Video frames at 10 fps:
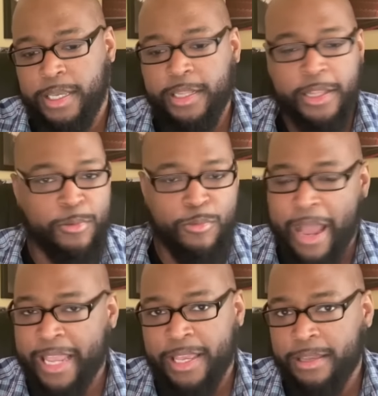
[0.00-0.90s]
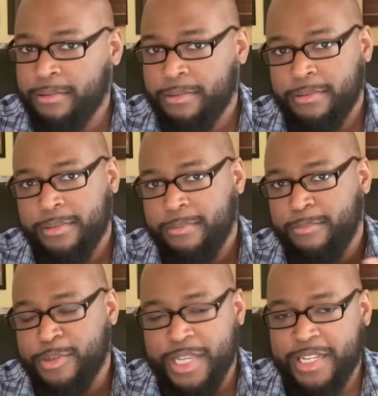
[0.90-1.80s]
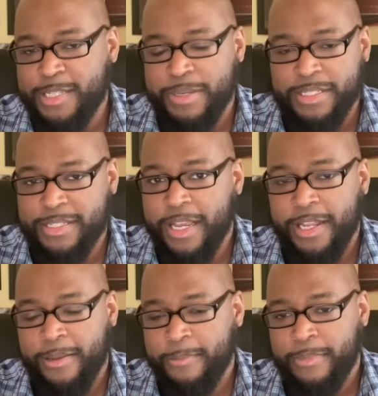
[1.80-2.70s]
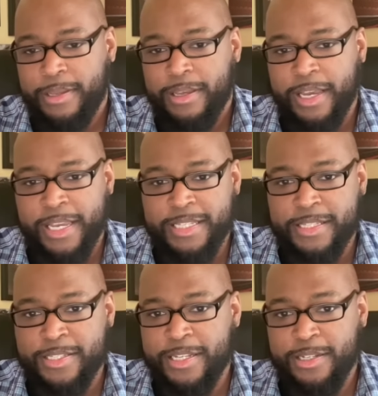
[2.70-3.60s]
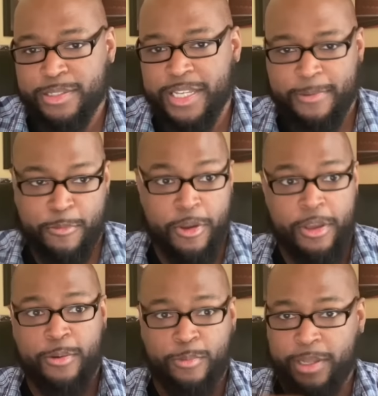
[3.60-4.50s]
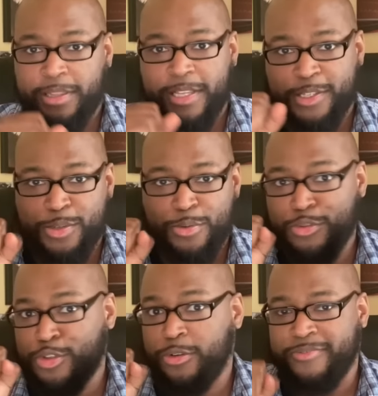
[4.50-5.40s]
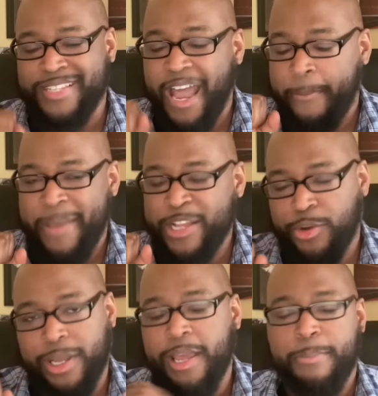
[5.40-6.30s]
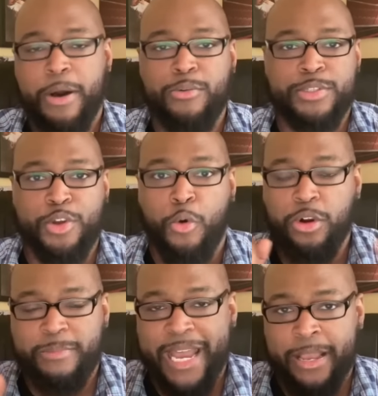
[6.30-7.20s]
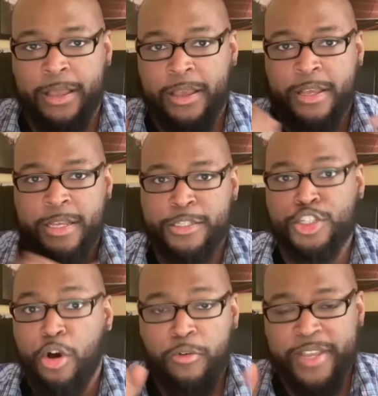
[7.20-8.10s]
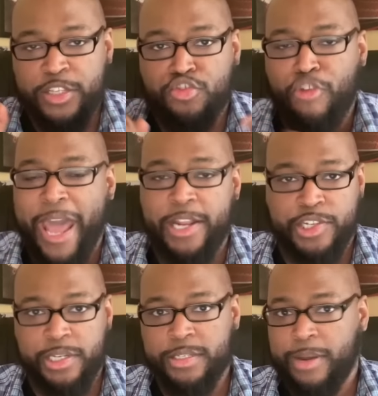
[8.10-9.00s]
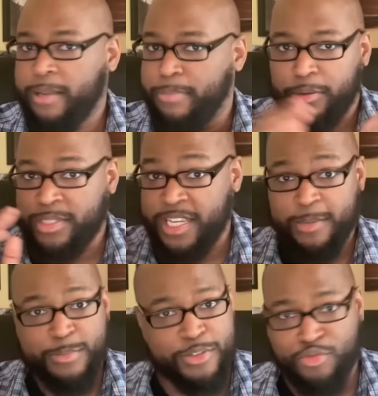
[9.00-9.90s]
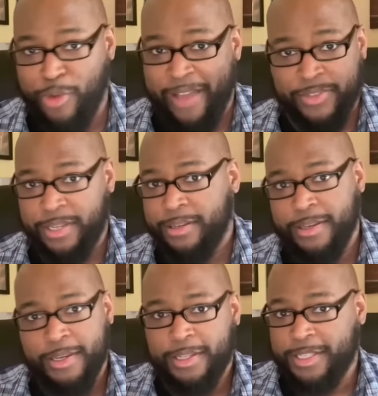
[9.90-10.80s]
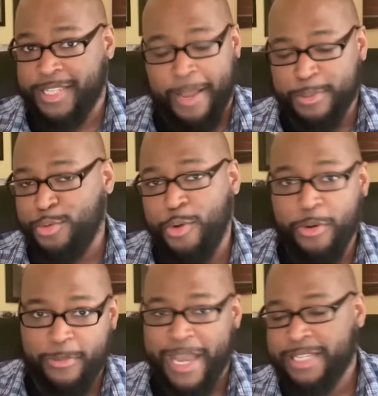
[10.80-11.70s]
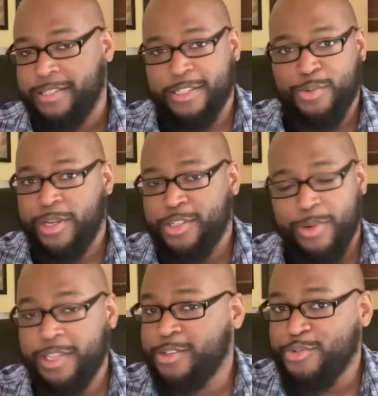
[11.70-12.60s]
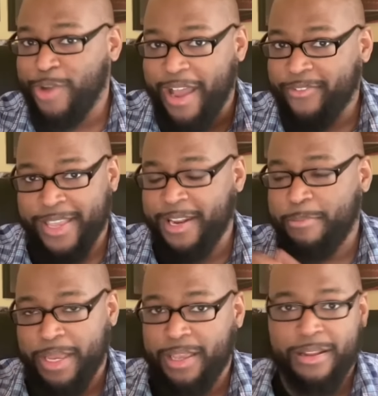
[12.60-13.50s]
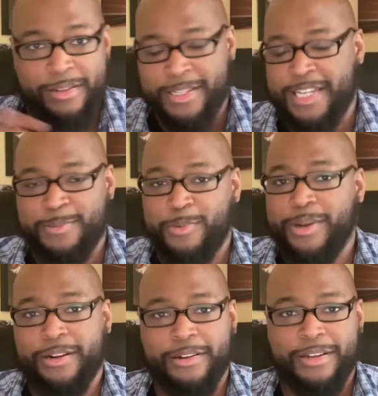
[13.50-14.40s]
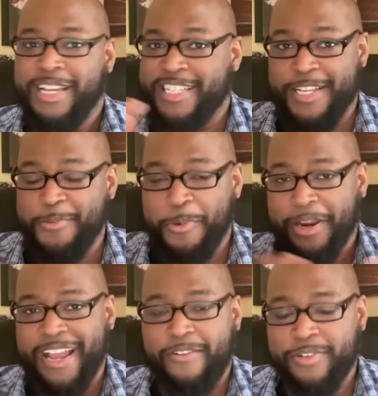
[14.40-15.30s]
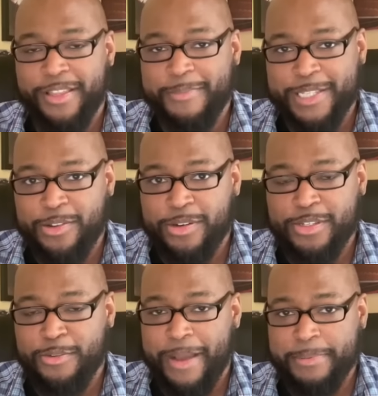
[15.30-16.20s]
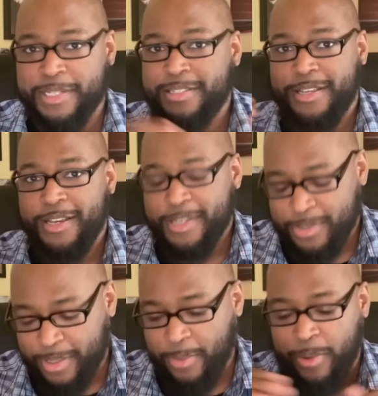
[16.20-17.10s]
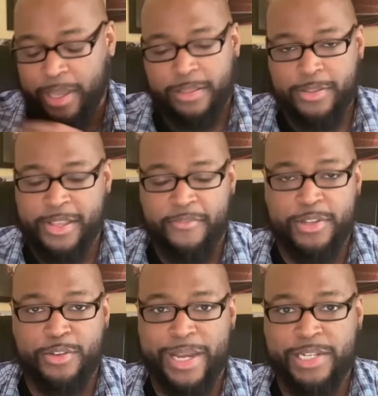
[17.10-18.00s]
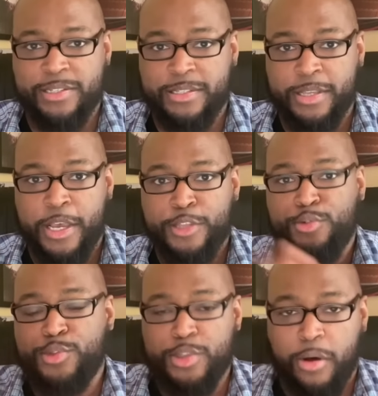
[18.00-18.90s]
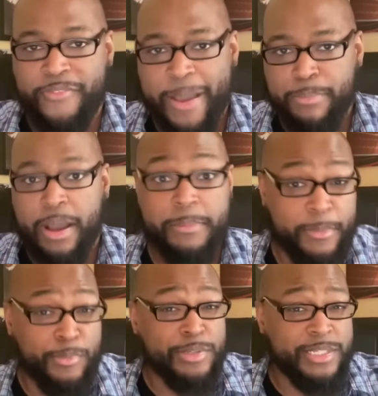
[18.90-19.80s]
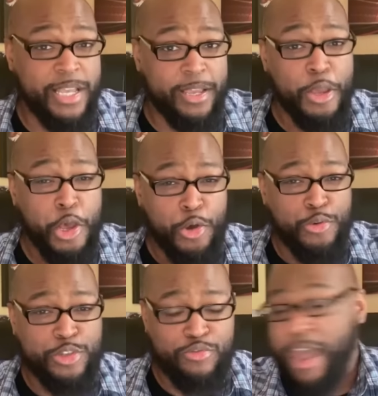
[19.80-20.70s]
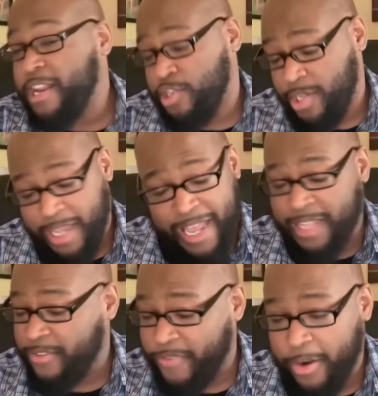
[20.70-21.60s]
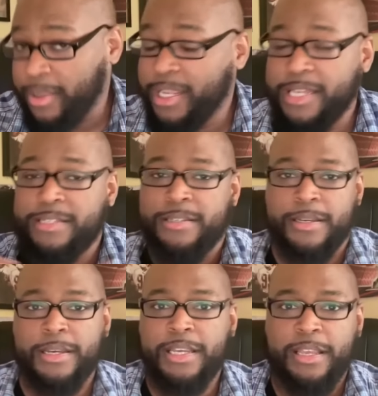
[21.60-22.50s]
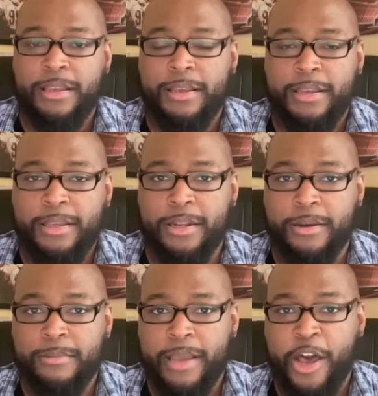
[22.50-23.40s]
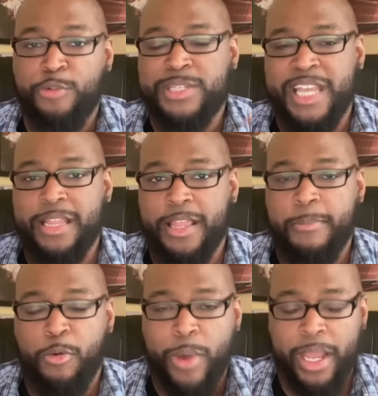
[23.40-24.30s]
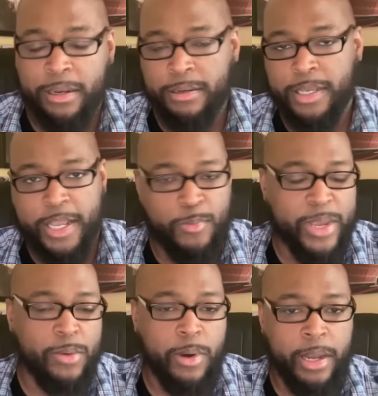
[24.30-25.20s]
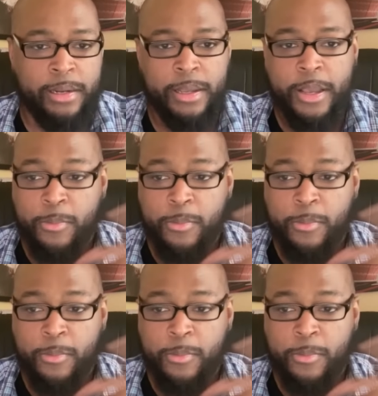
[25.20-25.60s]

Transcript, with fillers: in the rocking Mercedes-Benz Stadium against the Steeler team with these two sort of diametrically opposed quarterback solving strategies, right? Both teams drafted the top two quarterbacks in the 2022 draft, Kenny Pickett, Desmond Ridder, didn't work out for them as long-term options. So they went in different directions to solve that problem. And we'll see whose strategy, at the very least, you know, helps get them a win in week one.